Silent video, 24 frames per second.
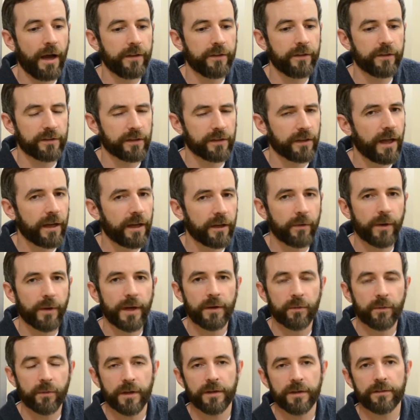There's a lot of
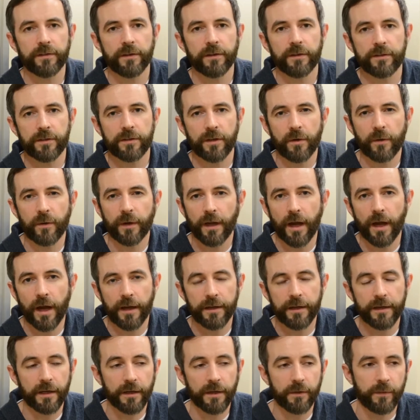great research going
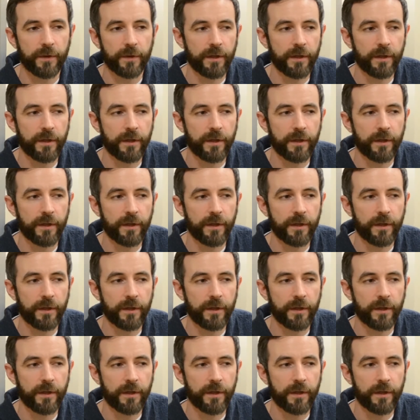on here.